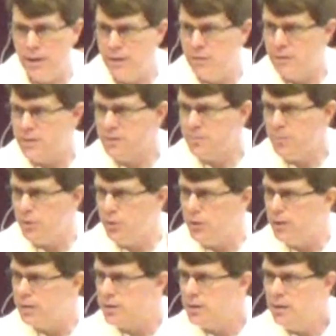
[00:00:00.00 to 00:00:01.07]
and the
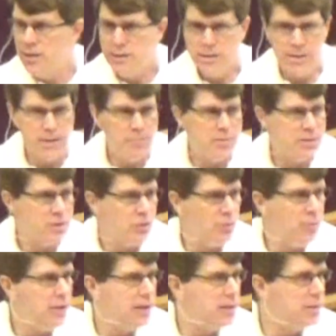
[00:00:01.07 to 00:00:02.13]
Spirit
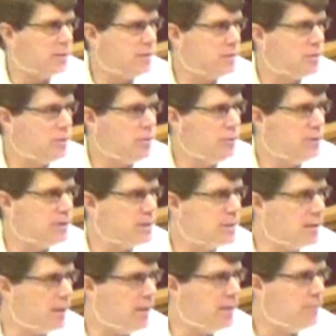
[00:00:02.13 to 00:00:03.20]
subservient to the
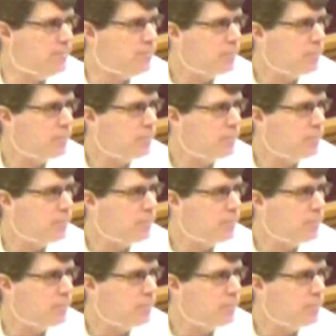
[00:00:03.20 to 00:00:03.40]
Son.